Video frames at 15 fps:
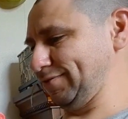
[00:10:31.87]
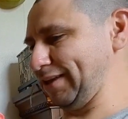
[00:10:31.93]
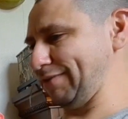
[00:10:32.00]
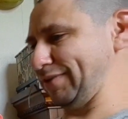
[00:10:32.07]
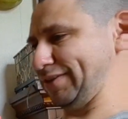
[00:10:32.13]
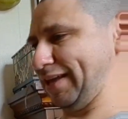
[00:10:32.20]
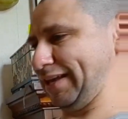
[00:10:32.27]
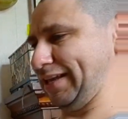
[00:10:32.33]

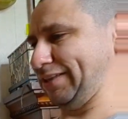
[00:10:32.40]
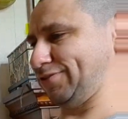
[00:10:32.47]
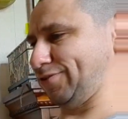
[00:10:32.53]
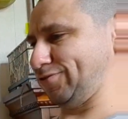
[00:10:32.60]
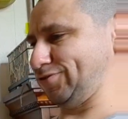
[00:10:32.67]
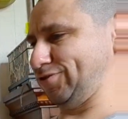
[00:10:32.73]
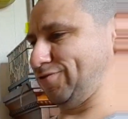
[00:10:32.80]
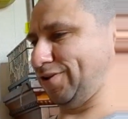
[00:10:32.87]
given that he
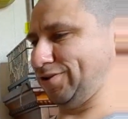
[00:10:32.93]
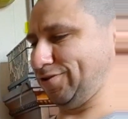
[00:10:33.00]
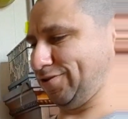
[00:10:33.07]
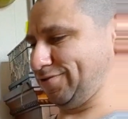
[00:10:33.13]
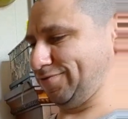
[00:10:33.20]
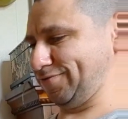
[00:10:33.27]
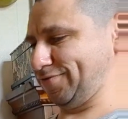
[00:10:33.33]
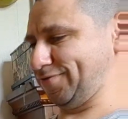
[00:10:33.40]
throws you on
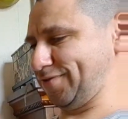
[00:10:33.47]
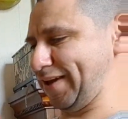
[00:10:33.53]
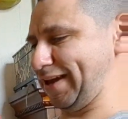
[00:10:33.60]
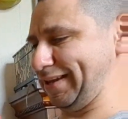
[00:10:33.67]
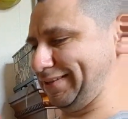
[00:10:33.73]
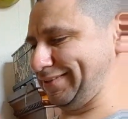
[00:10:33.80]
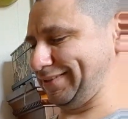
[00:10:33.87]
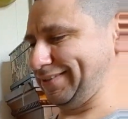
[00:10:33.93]
your
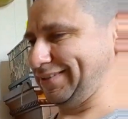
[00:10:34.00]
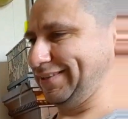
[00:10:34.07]
face.